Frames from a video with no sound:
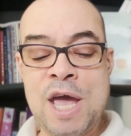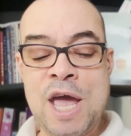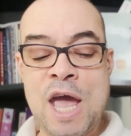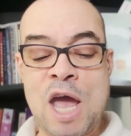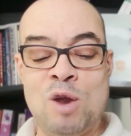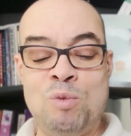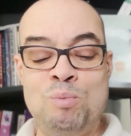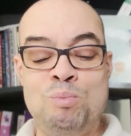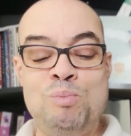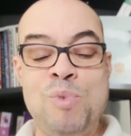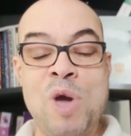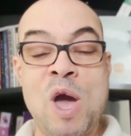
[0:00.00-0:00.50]

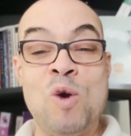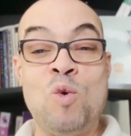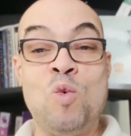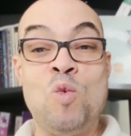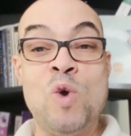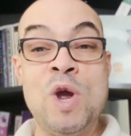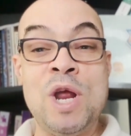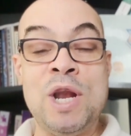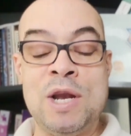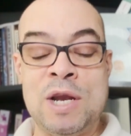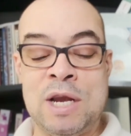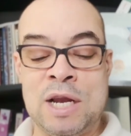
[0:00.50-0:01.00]
and bear
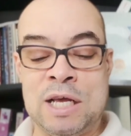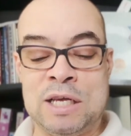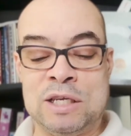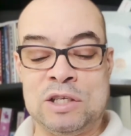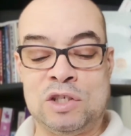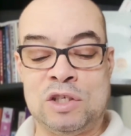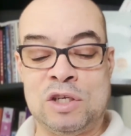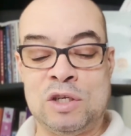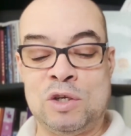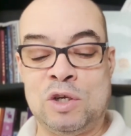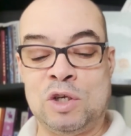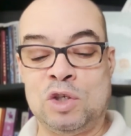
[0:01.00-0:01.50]

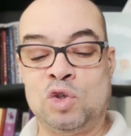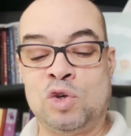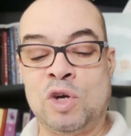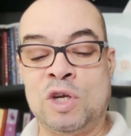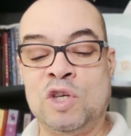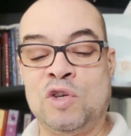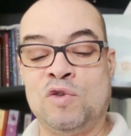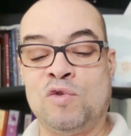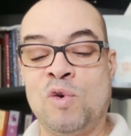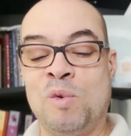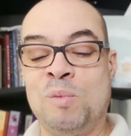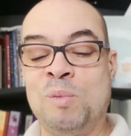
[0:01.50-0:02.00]
witness to the
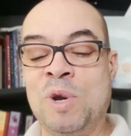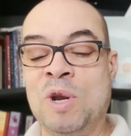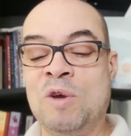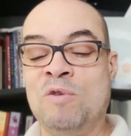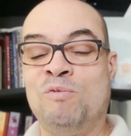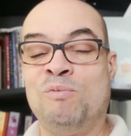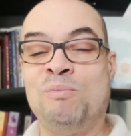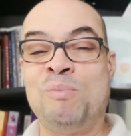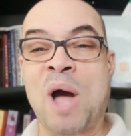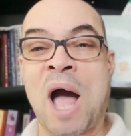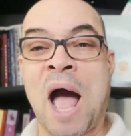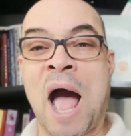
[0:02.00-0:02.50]

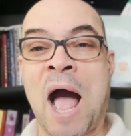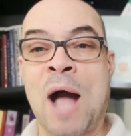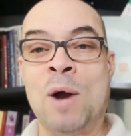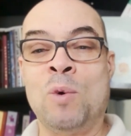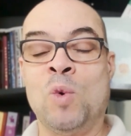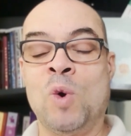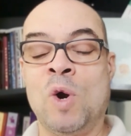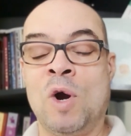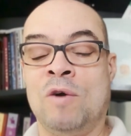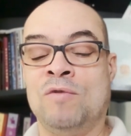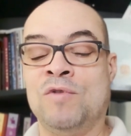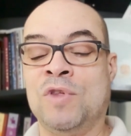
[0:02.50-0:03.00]
transformative
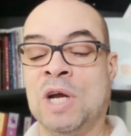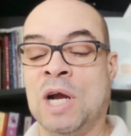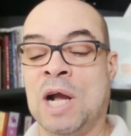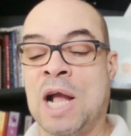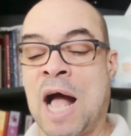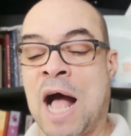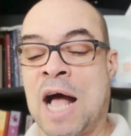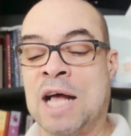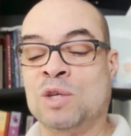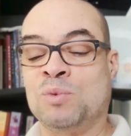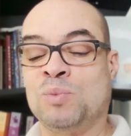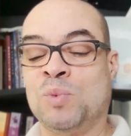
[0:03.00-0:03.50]
power of the
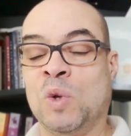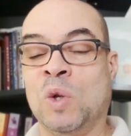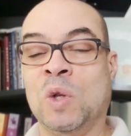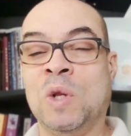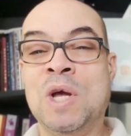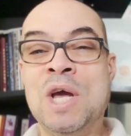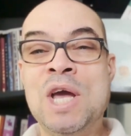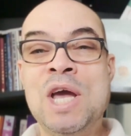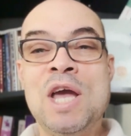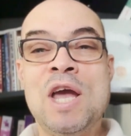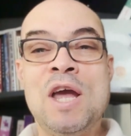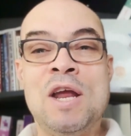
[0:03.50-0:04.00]

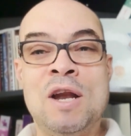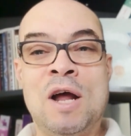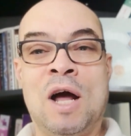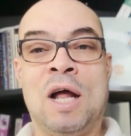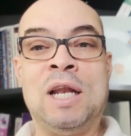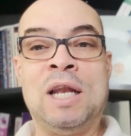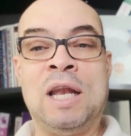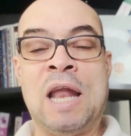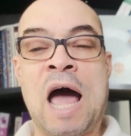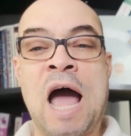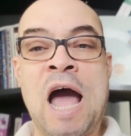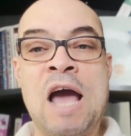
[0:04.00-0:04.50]
gospel in
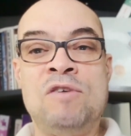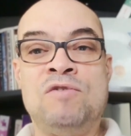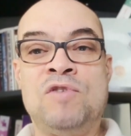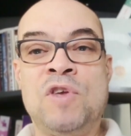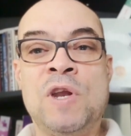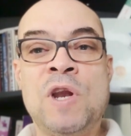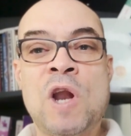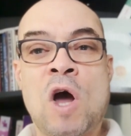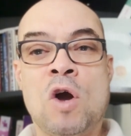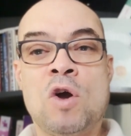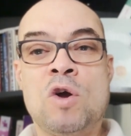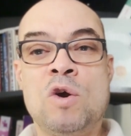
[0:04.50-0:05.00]
our lives
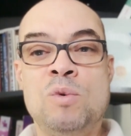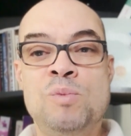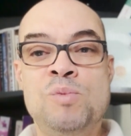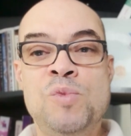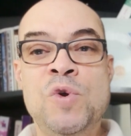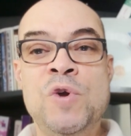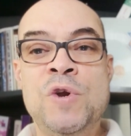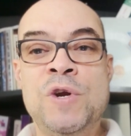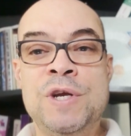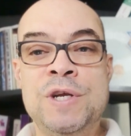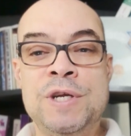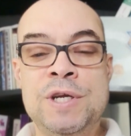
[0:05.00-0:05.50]
and our
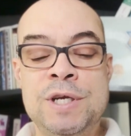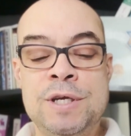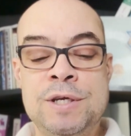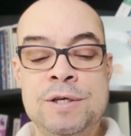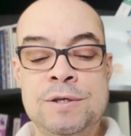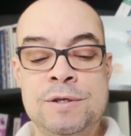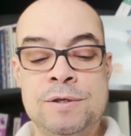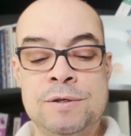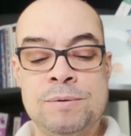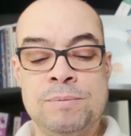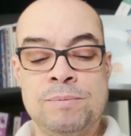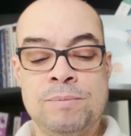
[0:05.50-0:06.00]

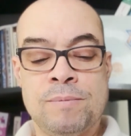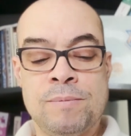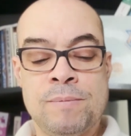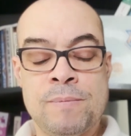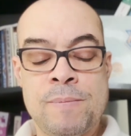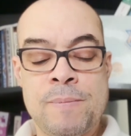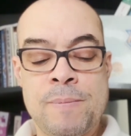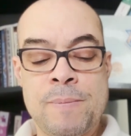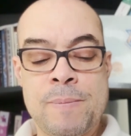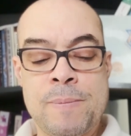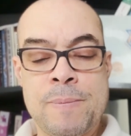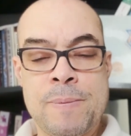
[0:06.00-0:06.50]
communities.
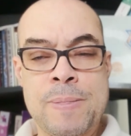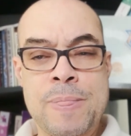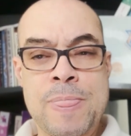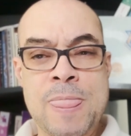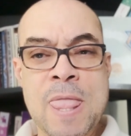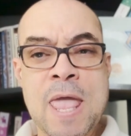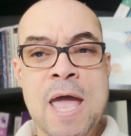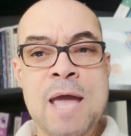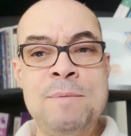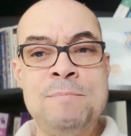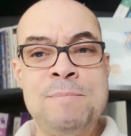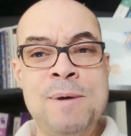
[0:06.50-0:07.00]

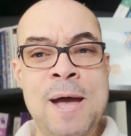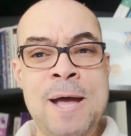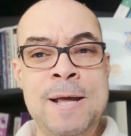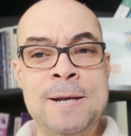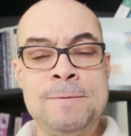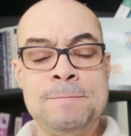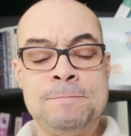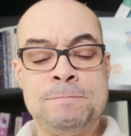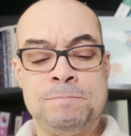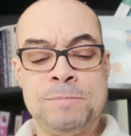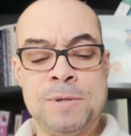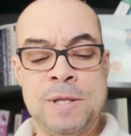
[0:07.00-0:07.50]

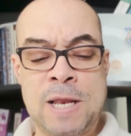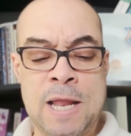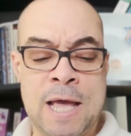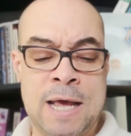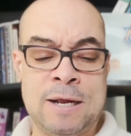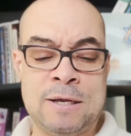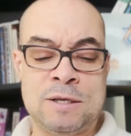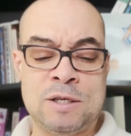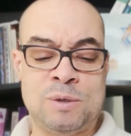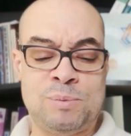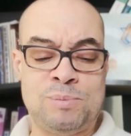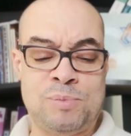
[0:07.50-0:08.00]
Amen.
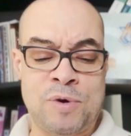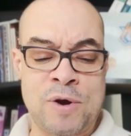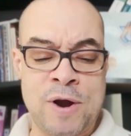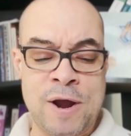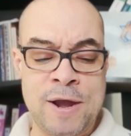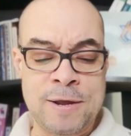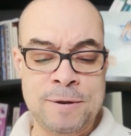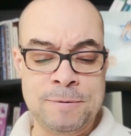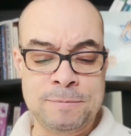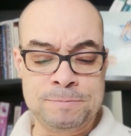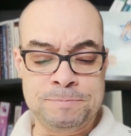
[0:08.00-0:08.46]
Let us pray.